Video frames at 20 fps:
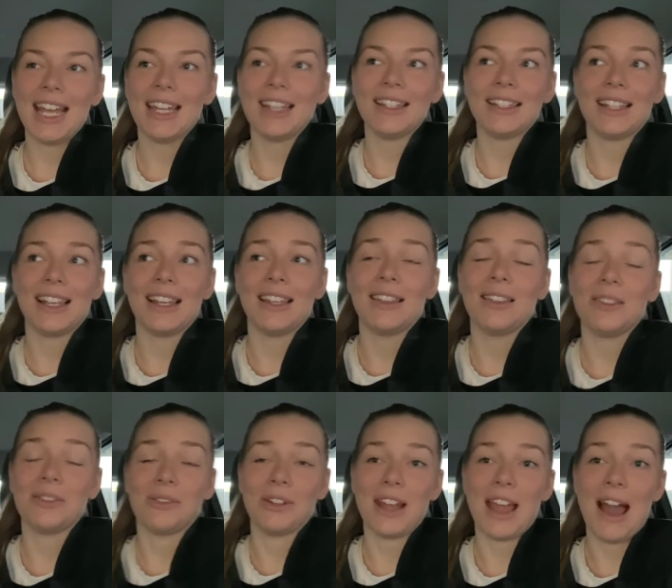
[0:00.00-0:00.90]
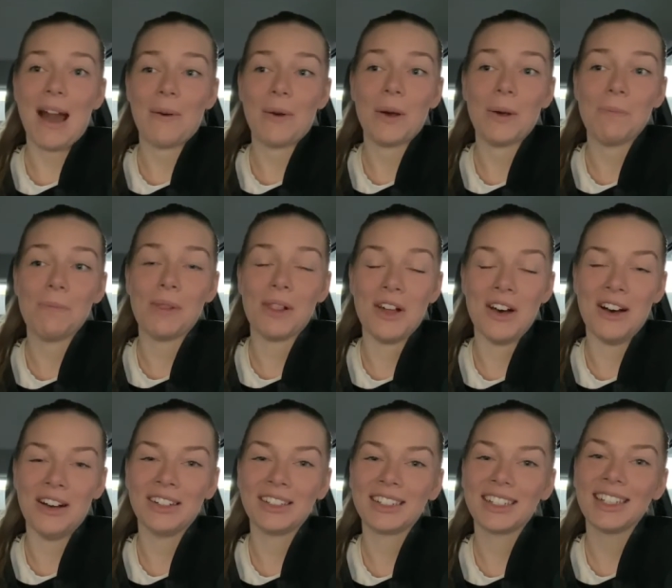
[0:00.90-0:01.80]
It's like a 3-hour
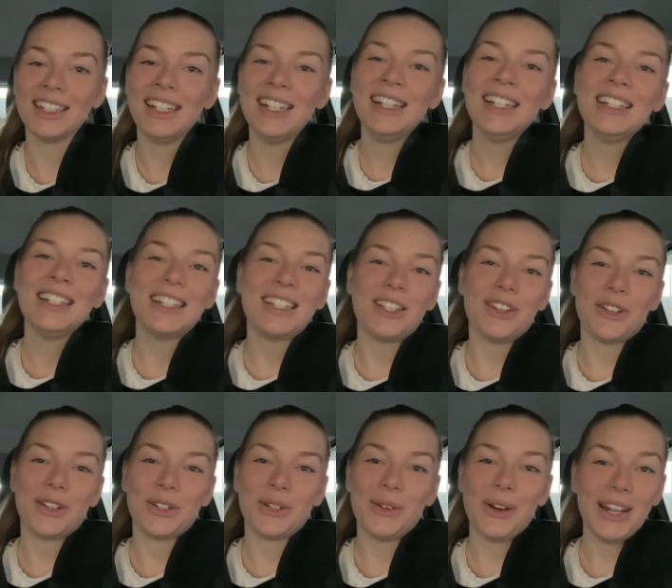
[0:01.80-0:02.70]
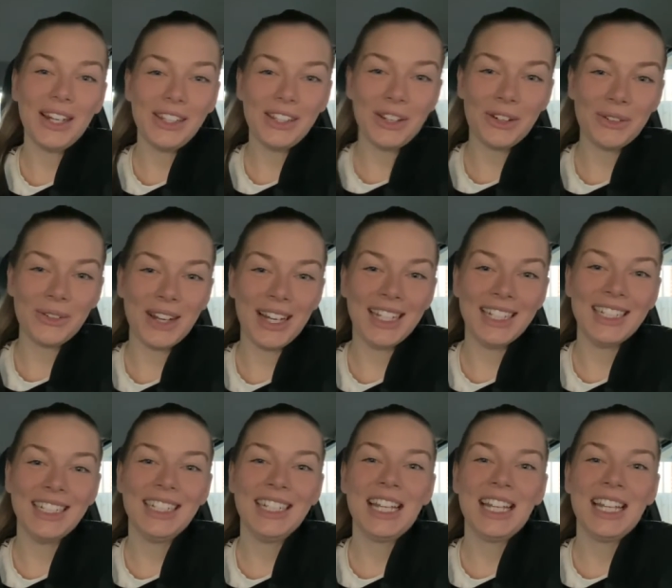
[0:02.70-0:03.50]
block, so quite a long one,